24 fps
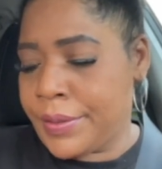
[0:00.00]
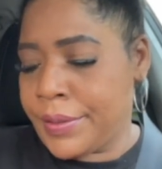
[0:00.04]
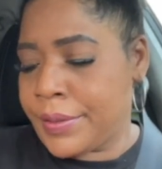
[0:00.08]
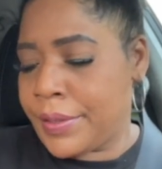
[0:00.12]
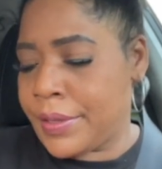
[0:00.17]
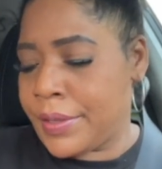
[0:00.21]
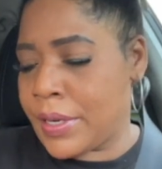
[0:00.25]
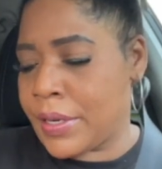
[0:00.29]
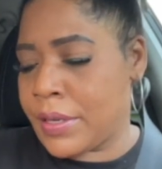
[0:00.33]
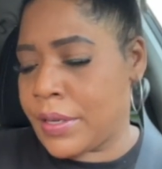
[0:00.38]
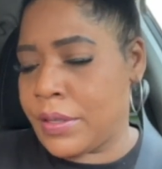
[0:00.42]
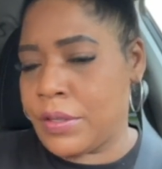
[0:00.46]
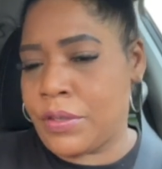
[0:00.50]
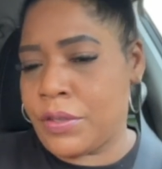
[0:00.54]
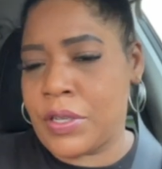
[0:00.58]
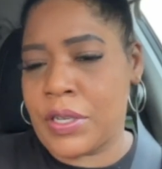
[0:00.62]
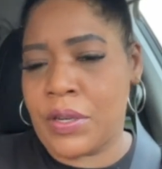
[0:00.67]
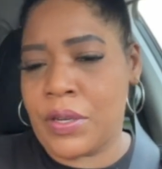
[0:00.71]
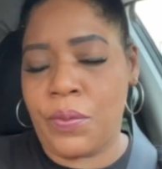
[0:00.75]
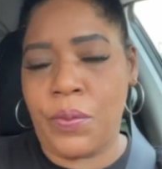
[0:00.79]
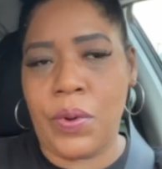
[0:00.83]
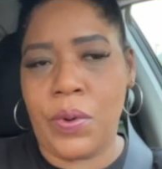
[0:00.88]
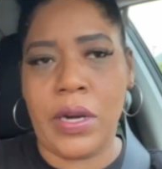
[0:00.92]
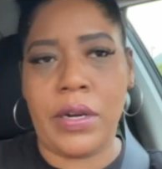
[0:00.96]
I go
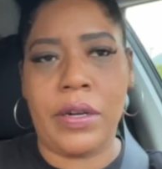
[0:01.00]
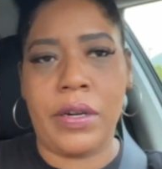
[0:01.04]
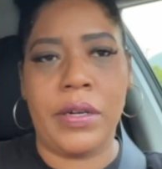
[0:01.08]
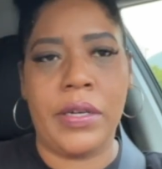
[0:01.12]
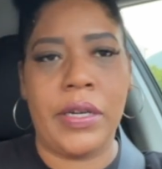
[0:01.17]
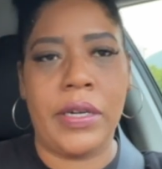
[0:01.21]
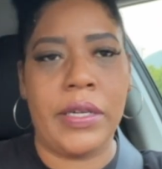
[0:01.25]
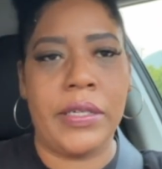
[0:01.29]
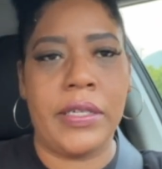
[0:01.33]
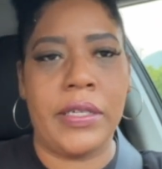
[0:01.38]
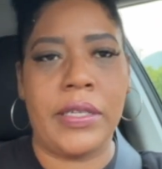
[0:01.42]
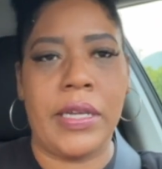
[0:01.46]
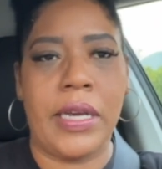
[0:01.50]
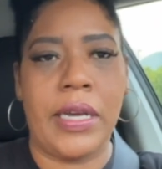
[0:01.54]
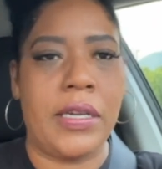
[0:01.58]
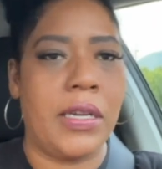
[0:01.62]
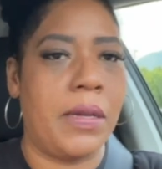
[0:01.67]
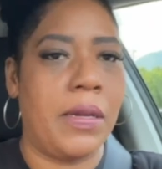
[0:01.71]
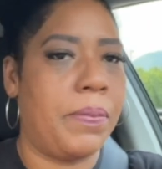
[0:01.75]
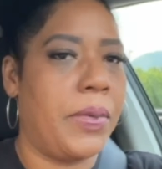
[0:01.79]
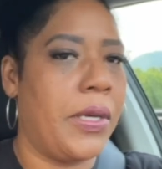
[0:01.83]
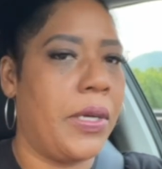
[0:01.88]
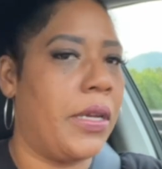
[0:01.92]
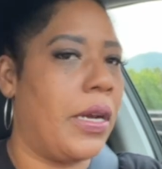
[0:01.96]
drinking water and I just got
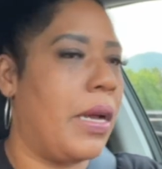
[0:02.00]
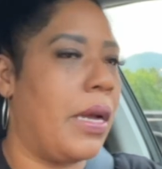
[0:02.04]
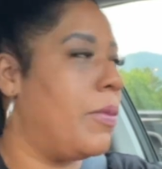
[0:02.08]
done peeing.